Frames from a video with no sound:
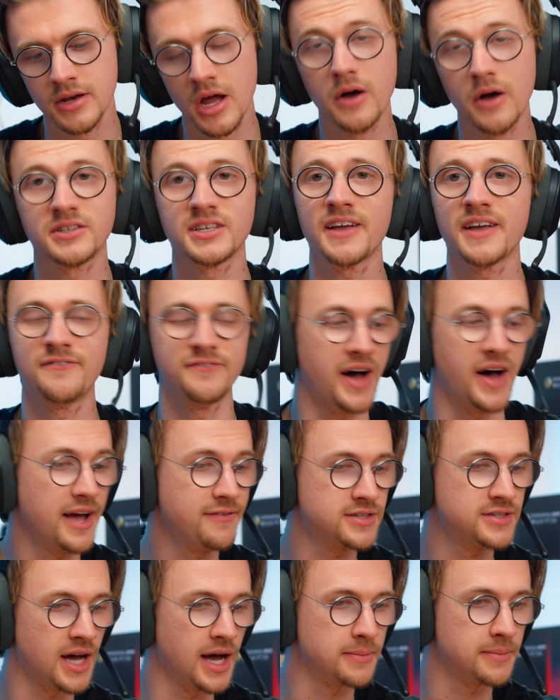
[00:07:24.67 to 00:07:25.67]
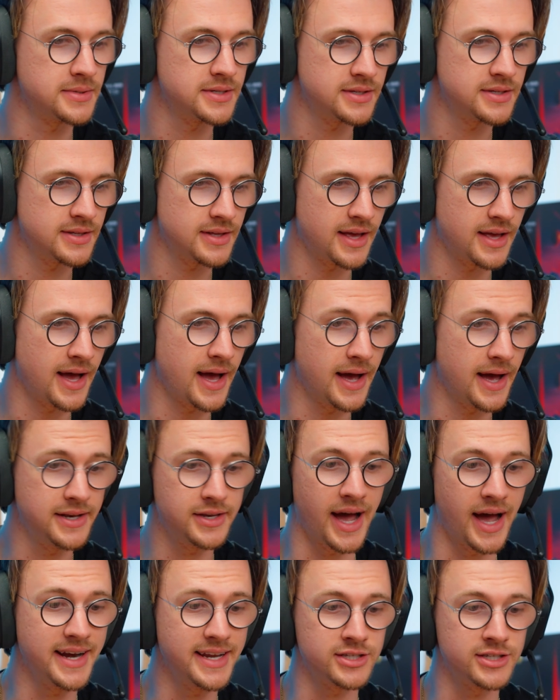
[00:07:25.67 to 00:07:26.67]
No, it's like 5 times. I
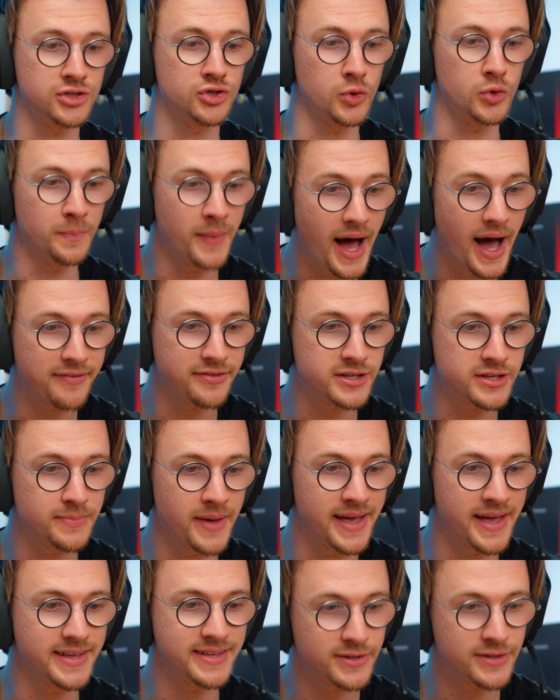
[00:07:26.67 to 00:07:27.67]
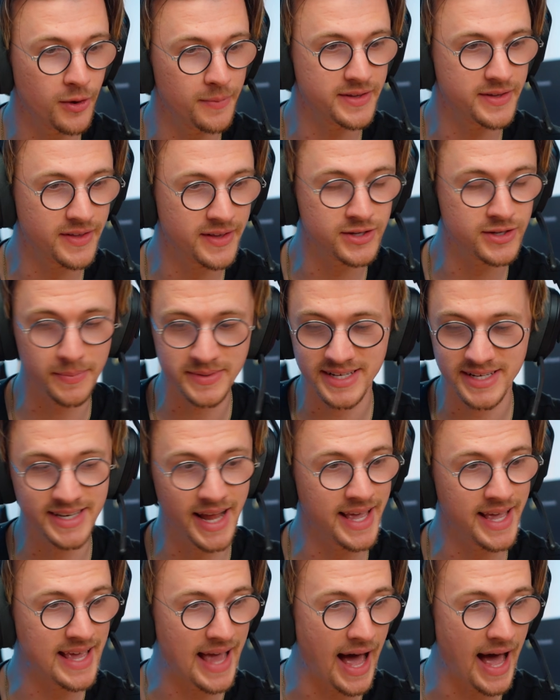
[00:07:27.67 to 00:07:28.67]
need to do maths, mate. It's up to
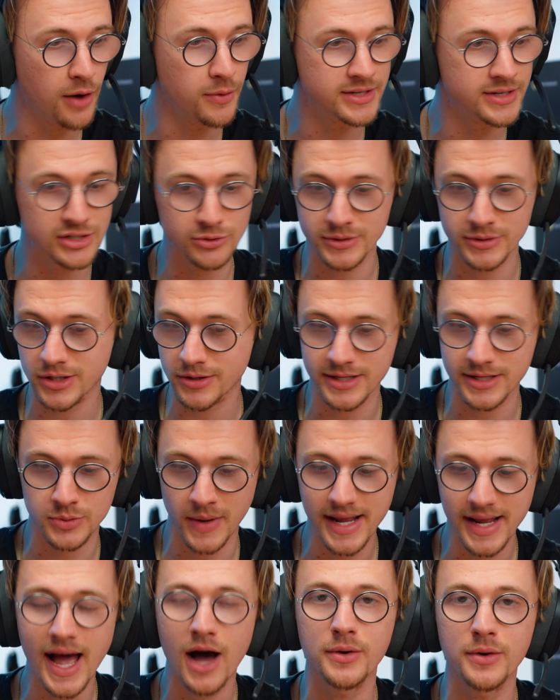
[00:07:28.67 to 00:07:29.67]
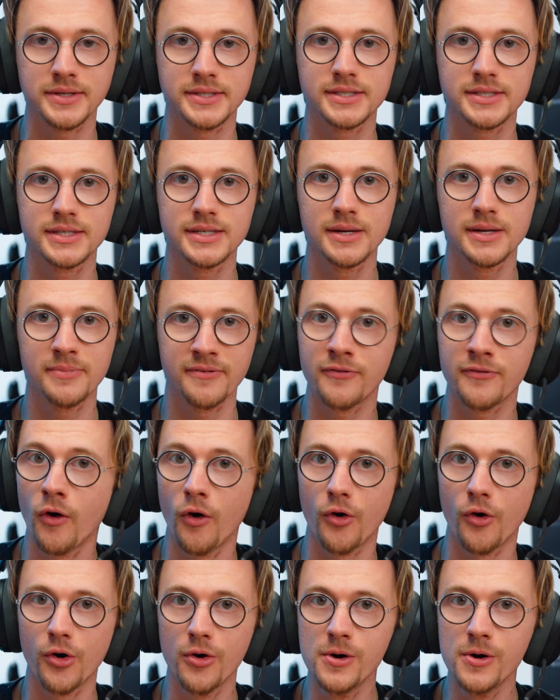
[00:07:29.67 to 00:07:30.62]
90 hours. It was only 20 hours before.